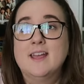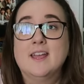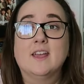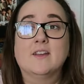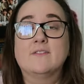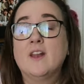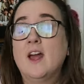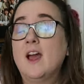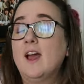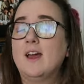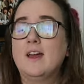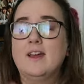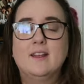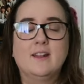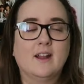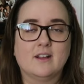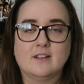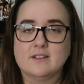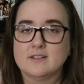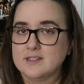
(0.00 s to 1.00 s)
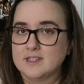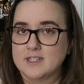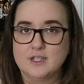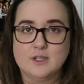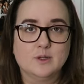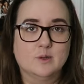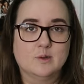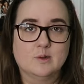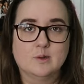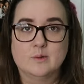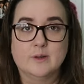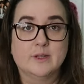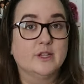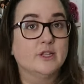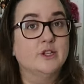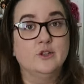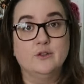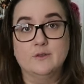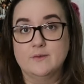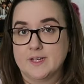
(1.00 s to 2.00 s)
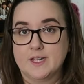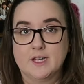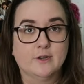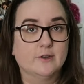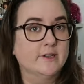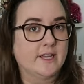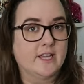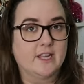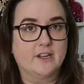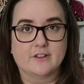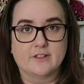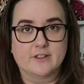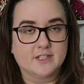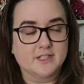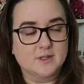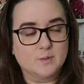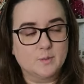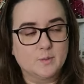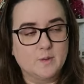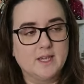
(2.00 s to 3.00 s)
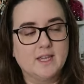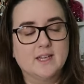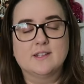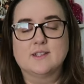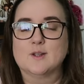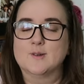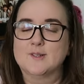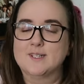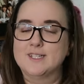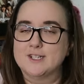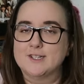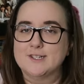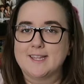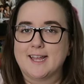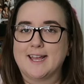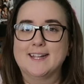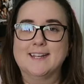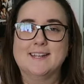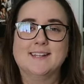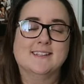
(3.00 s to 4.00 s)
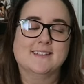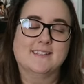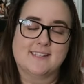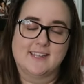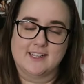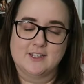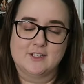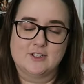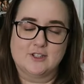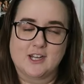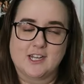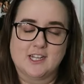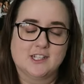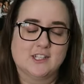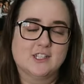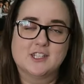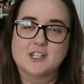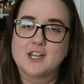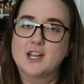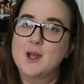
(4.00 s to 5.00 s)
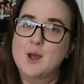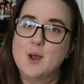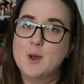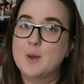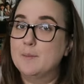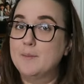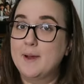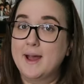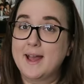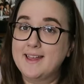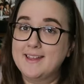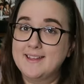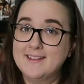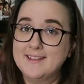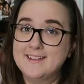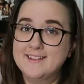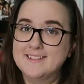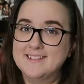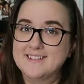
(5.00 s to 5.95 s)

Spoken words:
If not, I'll see you with a new video later this week. So until then, stay strange. Bye!